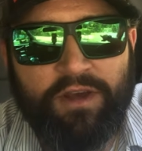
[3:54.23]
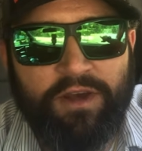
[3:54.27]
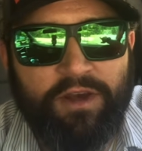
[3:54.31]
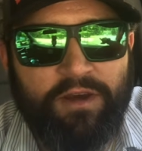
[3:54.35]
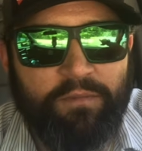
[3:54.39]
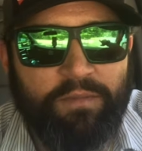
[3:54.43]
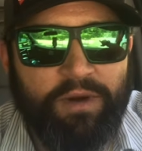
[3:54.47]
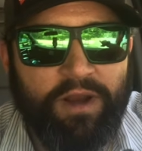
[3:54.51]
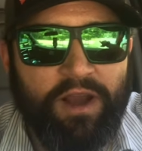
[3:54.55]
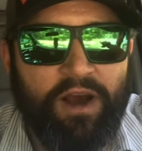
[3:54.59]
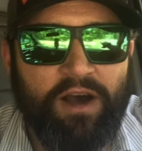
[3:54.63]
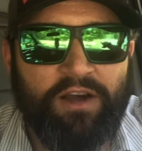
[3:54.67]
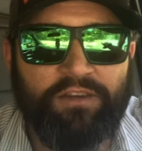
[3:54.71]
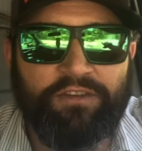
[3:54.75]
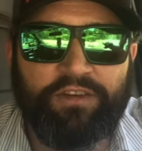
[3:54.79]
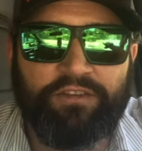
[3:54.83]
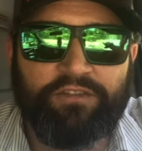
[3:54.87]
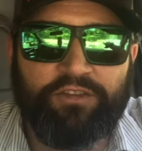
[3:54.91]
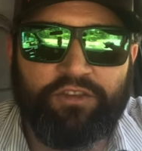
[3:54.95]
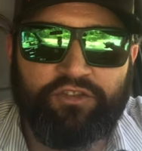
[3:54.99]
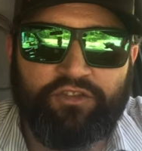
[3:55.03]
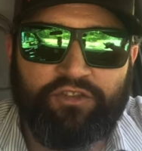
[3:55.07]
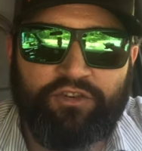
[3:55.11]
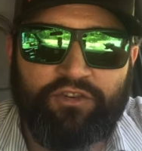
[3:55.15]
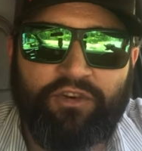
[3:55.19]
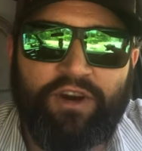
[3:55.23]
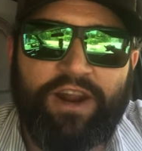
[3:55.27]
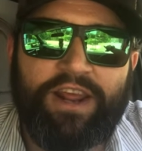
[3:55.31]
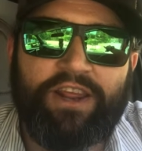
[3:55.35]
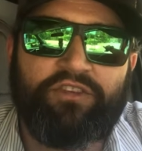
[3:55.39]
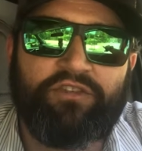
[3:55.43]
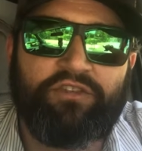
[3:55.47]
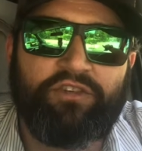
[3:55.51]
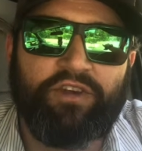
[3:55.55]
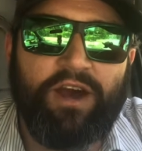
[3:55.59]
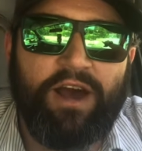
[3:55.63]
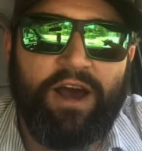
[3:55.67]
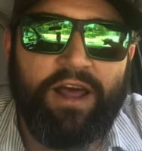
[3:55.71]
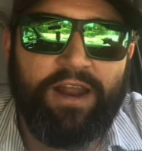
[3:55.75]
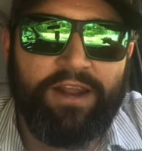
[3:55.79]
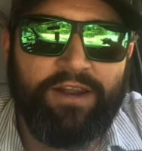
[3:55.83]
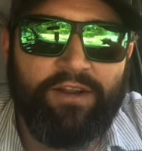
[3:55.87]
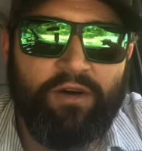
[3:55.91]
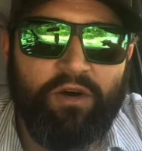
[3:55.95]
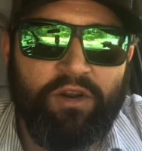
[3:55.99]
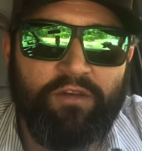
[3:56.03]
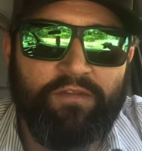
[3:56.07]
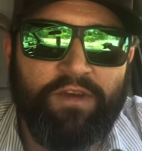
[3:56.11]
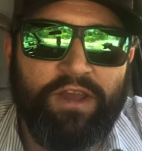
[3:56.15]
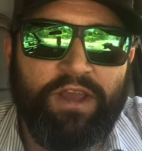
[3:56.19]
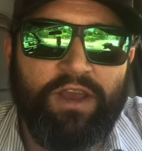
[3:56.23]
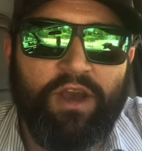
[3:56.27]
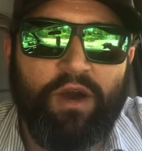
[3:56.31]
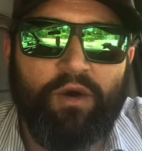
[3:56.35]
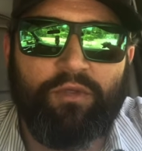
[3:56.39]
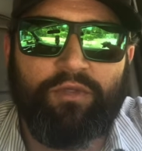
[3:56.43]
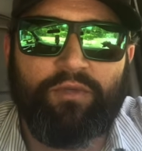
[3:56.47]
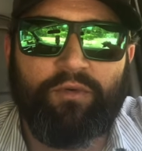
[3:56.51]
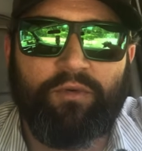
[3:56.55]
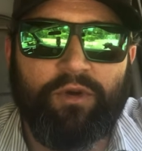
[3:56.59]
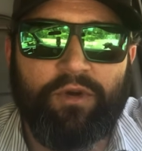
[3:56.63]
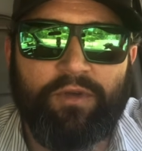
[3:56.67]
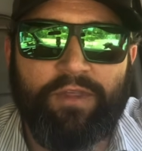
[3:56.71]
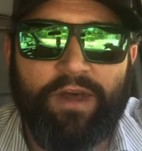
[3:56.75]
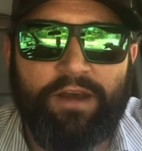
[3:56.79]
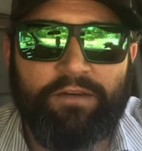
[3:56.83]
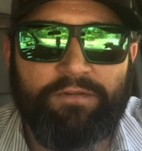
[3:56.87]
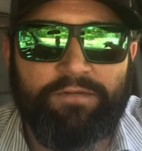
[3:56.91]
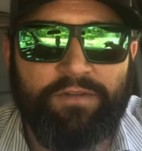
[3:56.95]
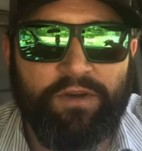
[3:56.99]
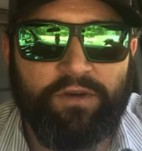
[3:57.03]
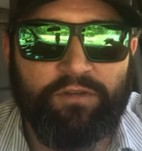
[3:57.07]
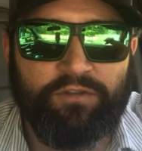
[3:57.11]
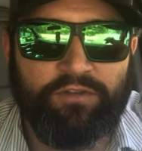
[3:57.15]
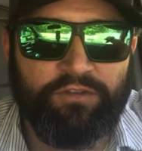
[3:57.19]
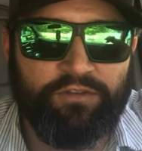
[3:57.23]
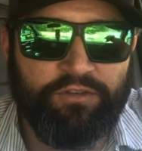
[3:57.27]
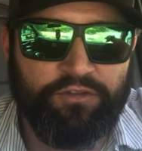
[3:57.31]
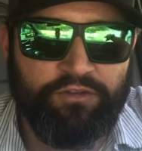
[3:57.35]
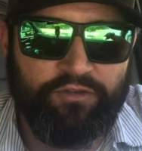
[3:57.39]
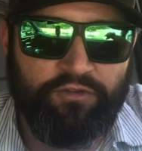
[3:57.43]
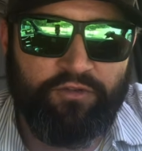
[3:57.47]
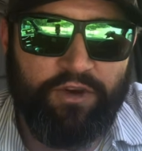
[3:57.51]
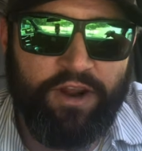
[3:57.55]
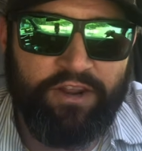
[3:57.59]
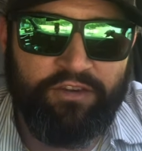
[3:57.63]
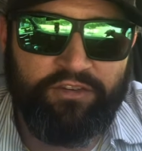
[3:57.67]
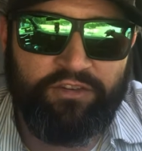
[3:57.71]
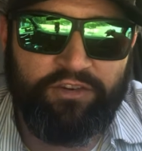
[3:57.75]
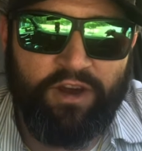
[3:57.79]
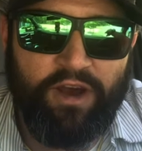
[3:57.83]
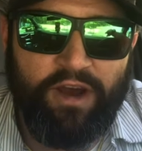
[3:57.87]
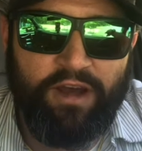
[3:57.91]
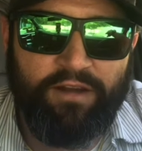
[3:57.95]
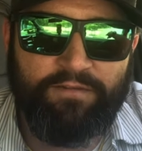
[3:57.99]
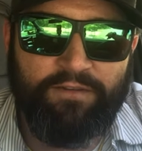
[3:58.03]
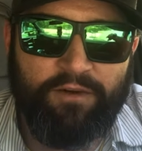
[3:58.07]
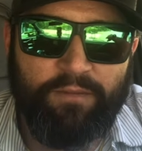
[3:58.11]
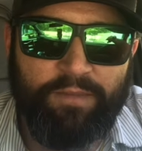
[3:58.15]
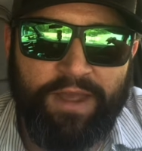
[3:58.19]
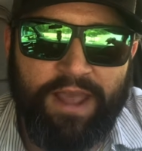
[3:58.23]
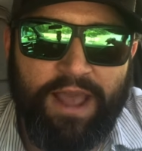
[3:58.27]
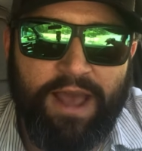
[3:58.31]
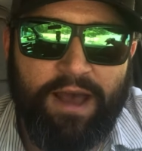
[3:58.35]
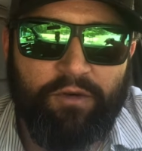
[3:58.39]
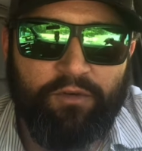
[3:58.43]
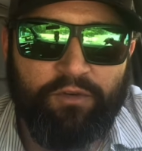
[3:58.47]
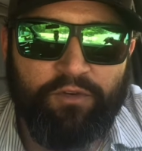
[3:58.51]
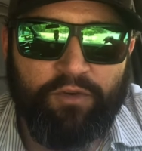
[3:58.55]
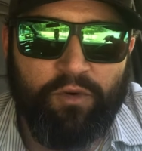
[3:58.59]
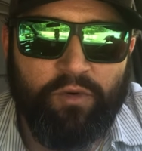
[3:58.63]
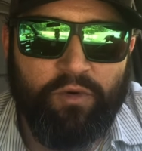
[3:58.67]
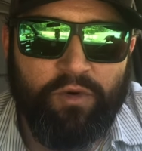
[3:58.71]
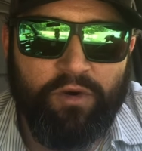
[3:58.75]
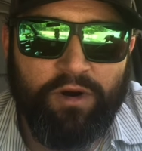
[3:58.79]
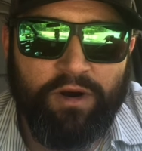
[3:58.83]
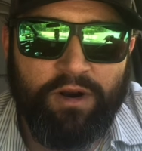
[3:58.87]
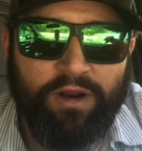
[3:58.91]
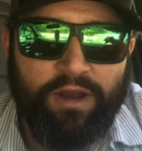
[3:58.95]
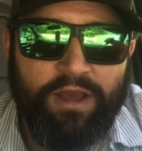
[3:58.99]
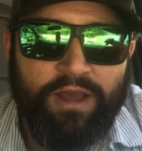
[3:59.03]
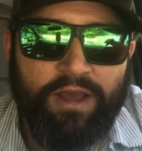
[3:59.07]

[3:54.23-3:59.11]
because it's a straight shot. It don't even go through that fuse. It's a straight shot from the outdoor